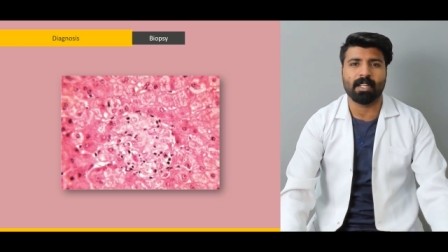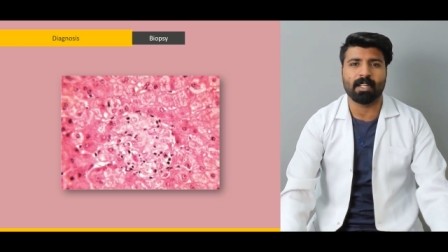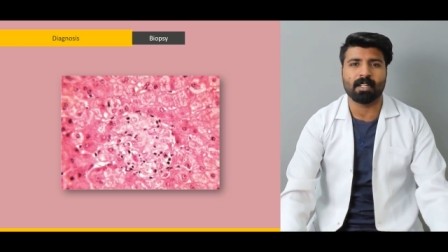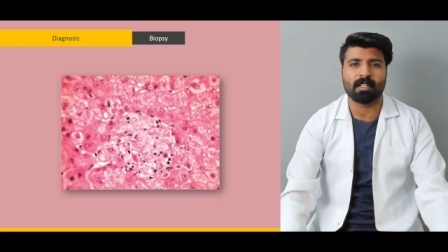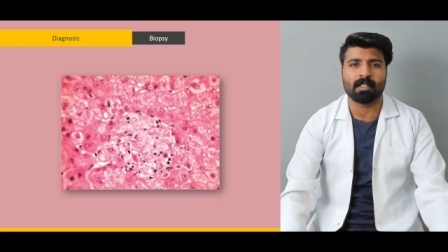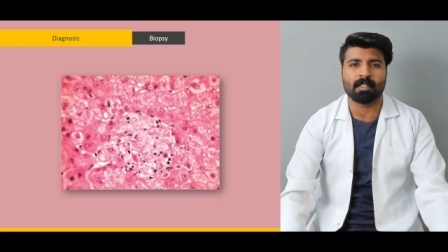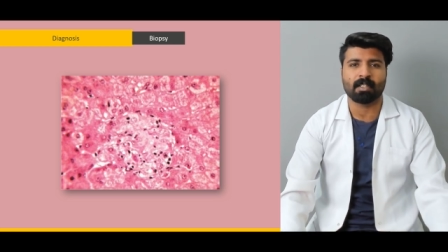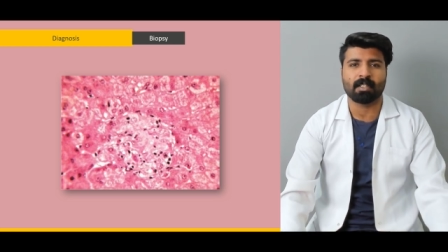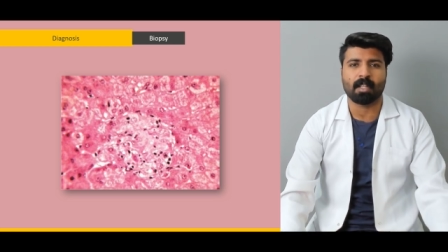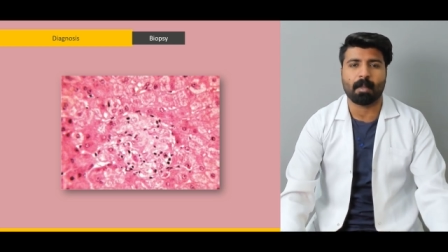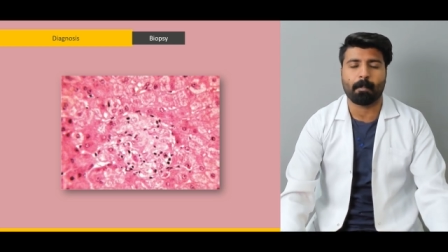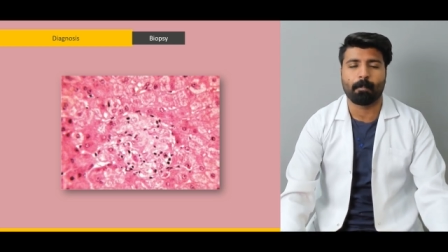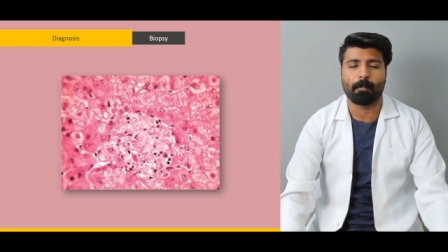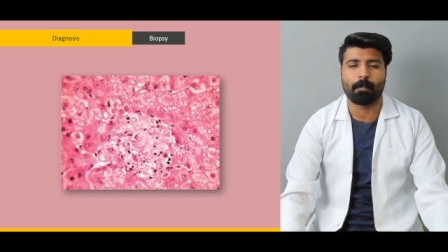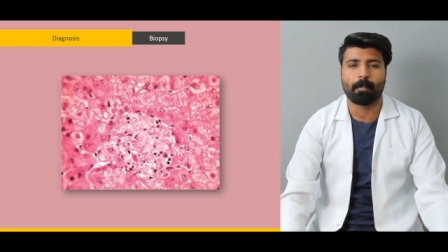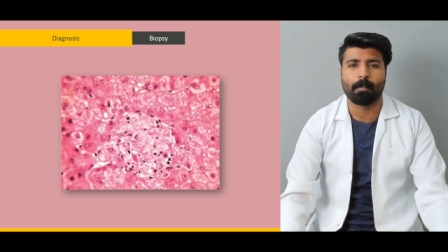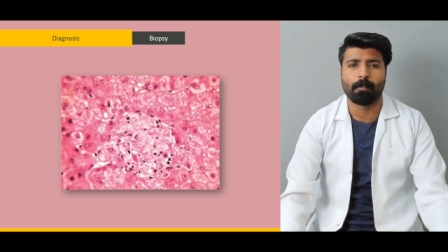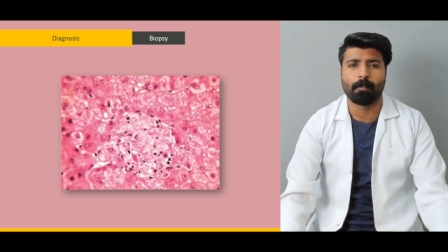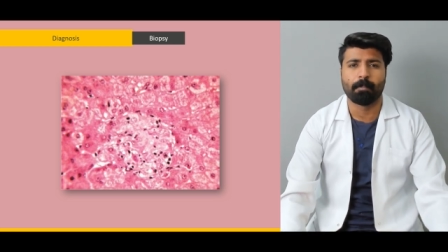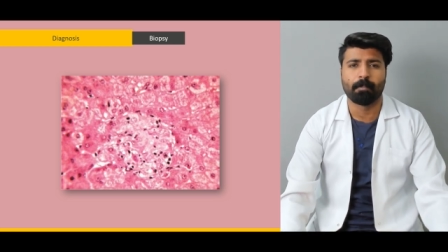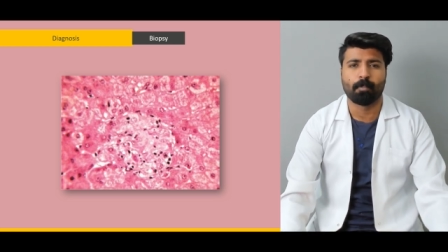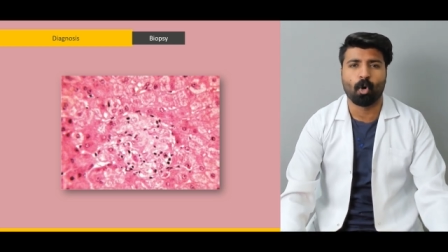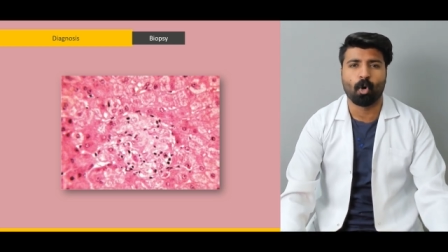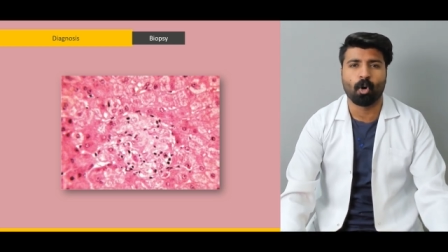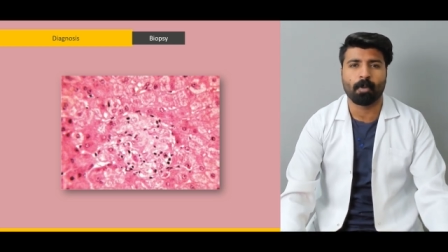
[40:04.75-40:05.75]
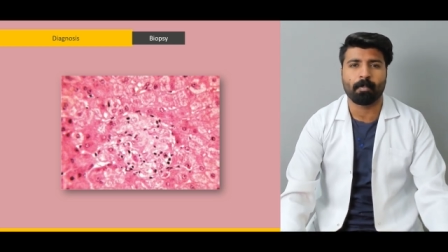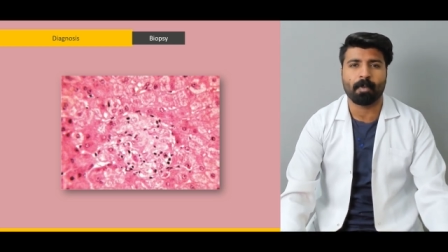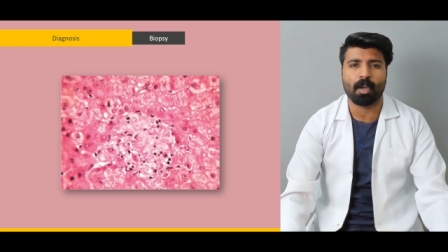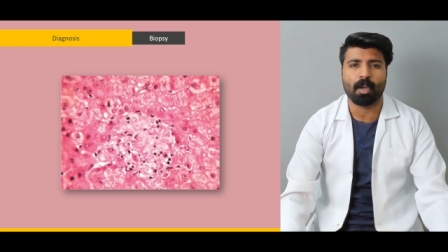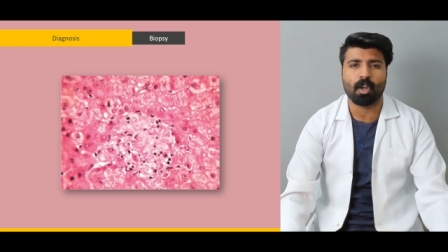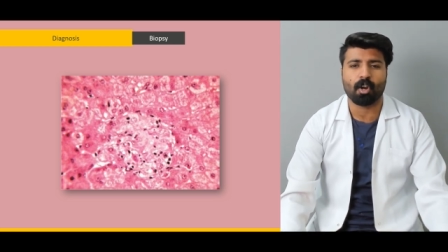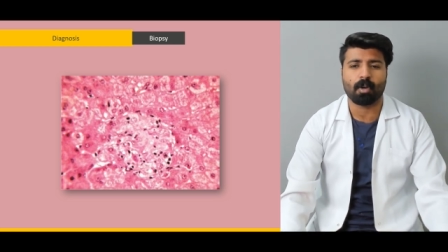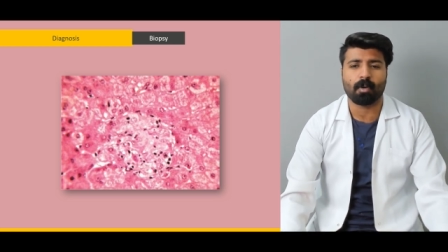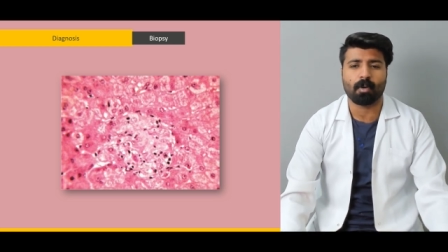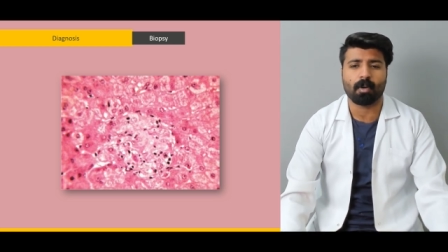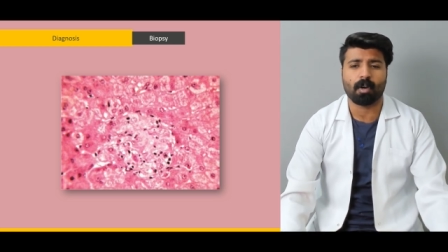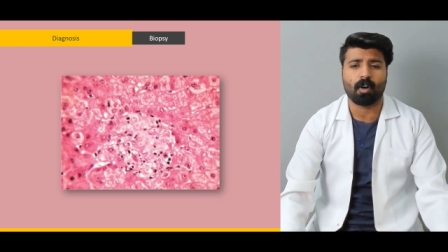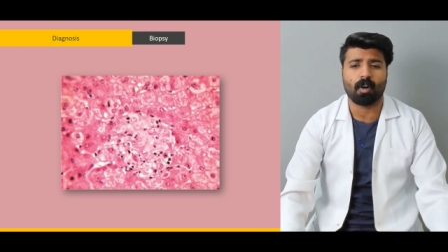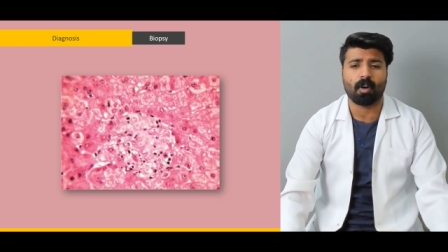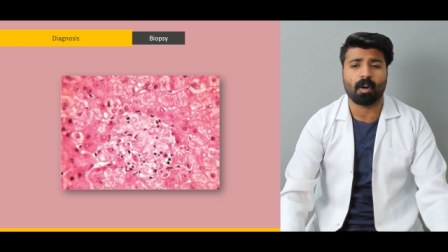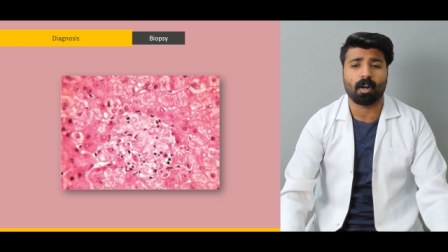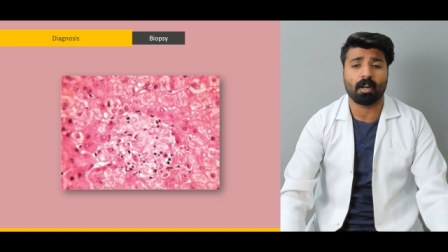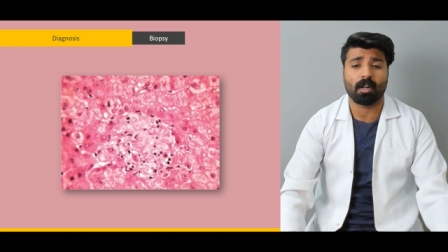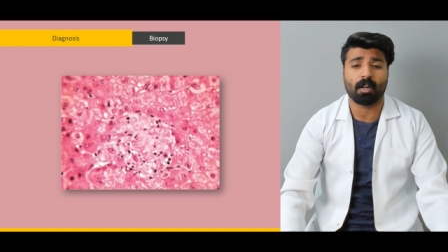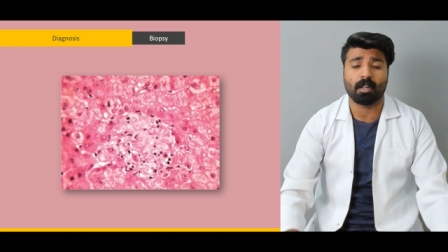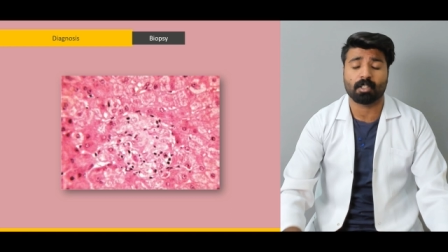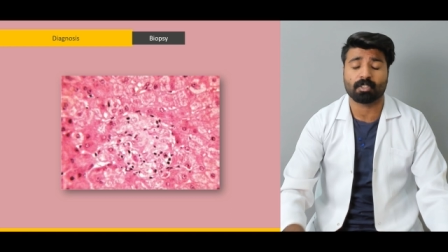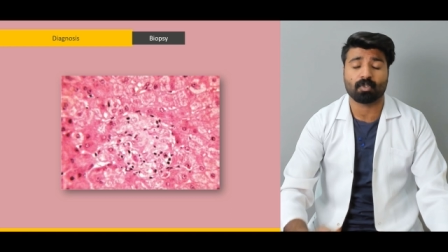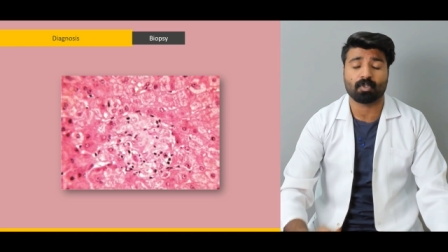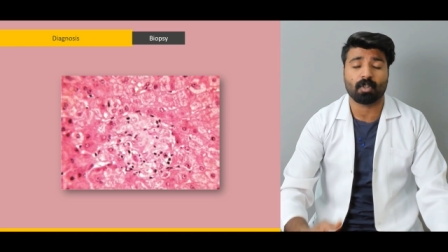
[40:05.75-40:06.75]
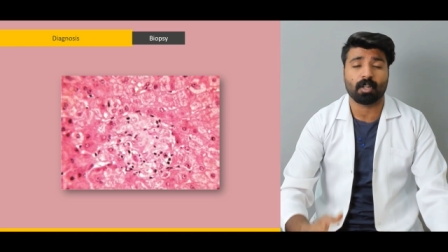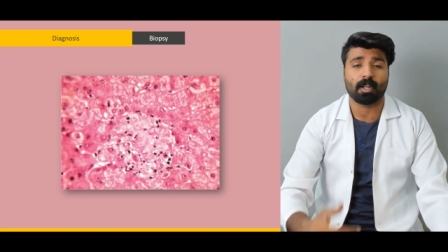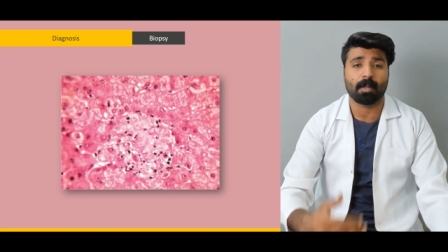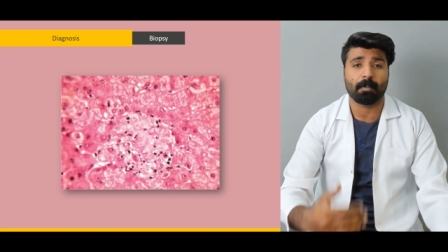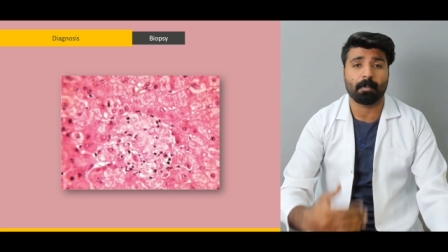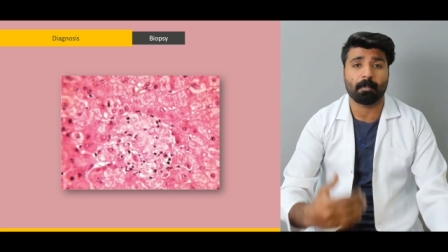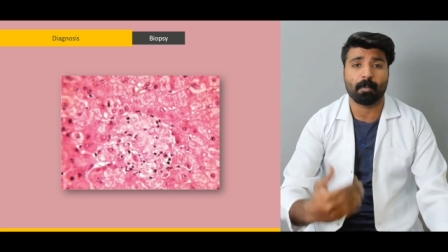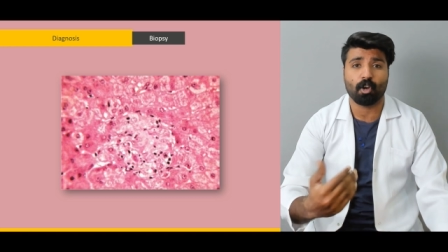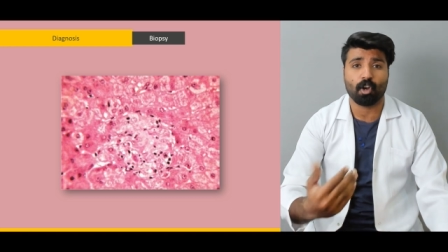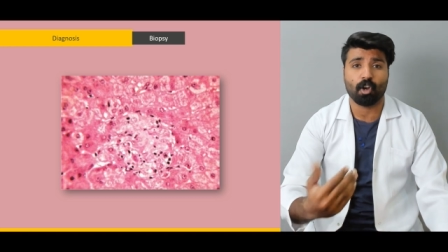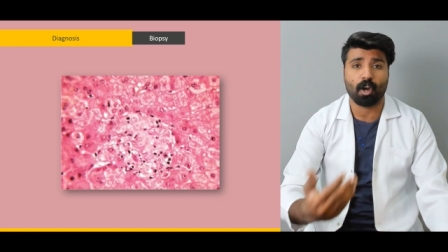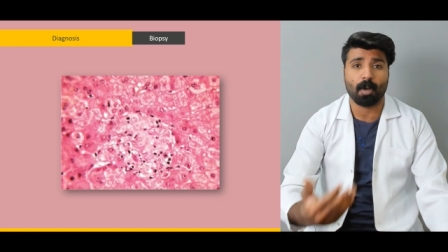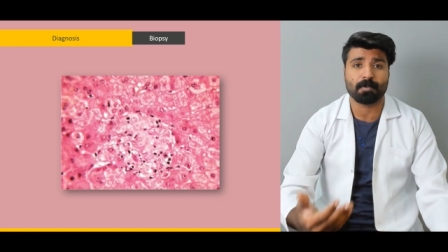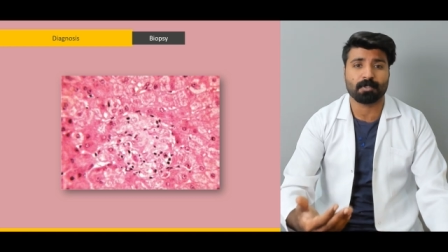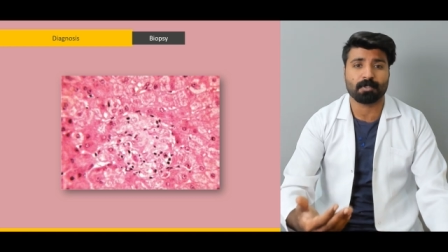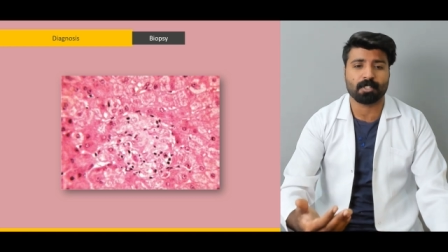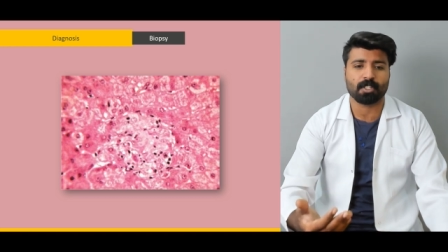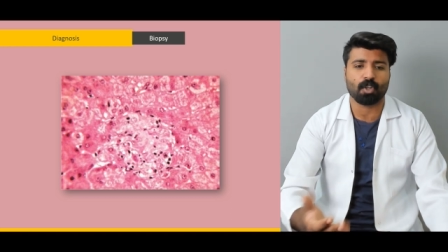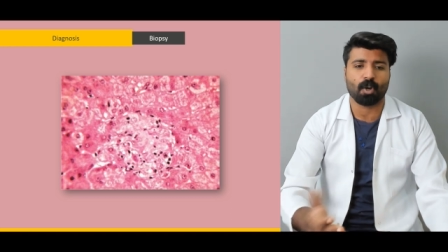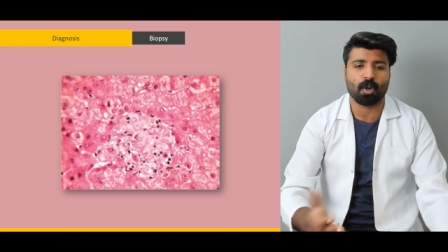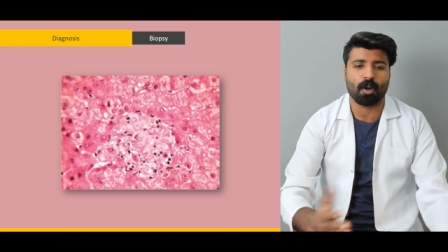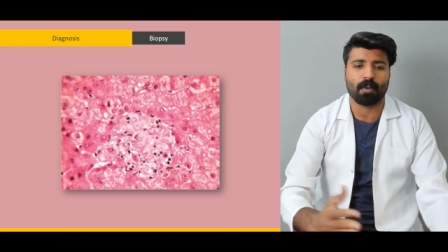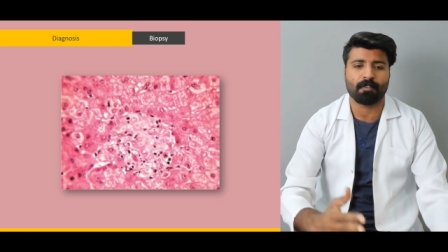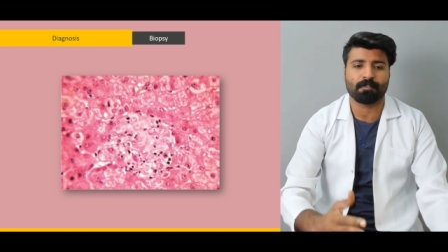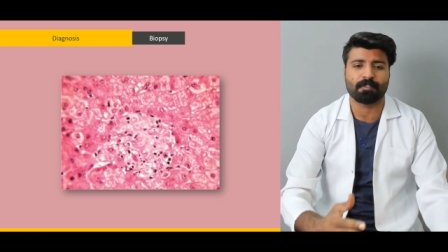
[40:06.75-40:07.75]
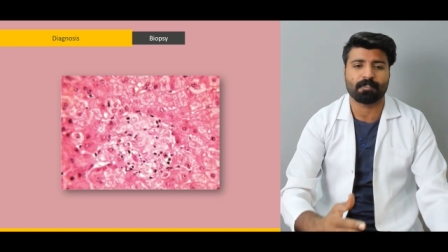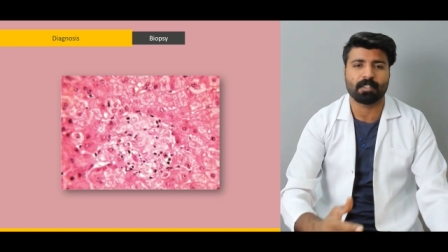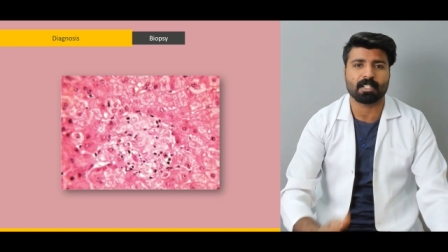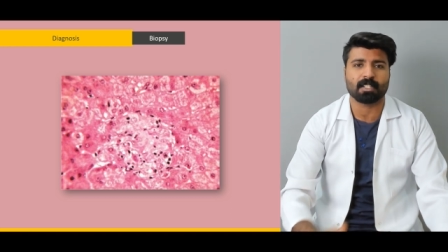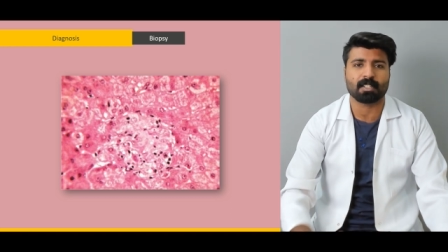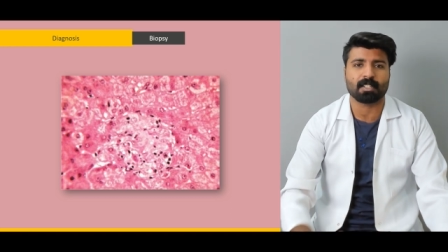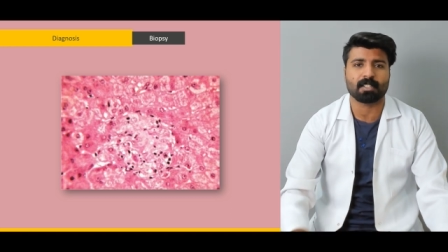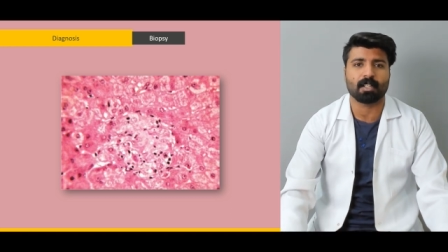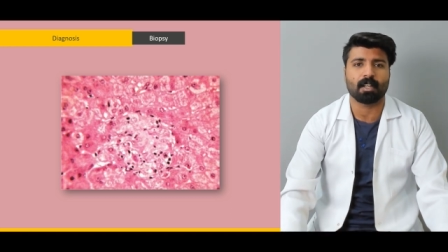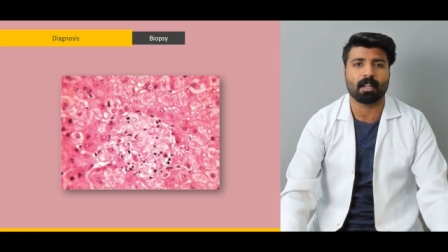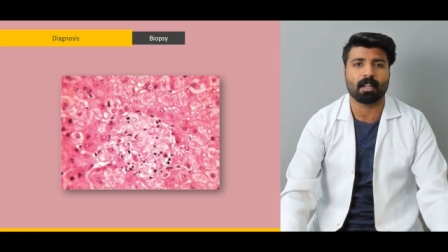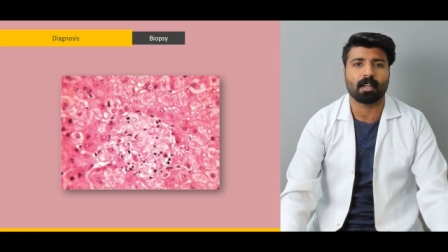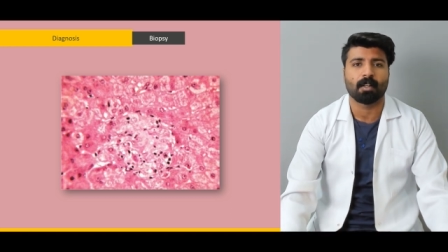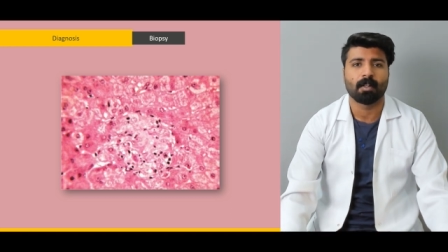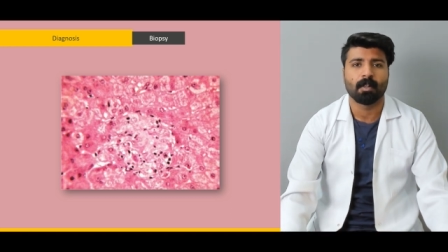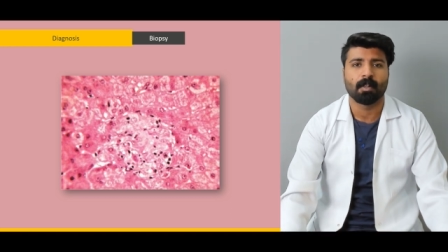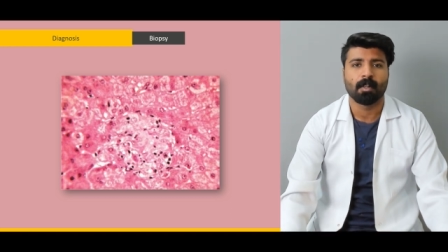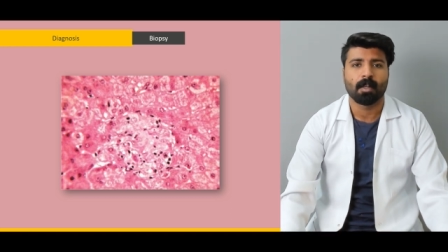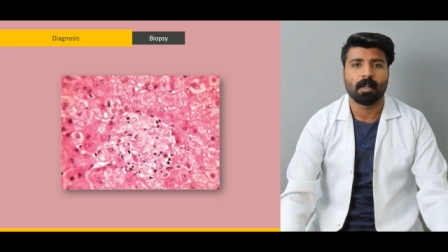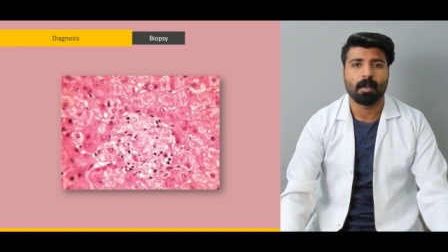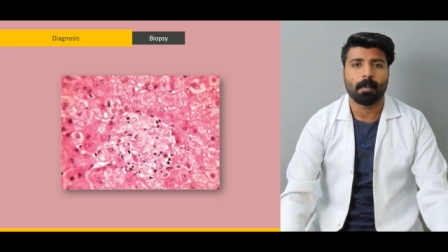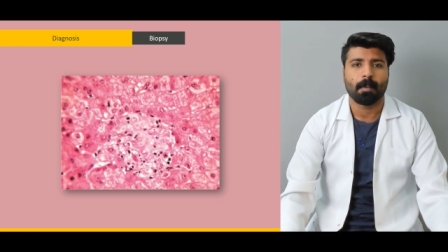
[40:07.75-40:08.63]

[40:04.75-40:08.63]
in the bone marrow or sorry biopsy of this uh,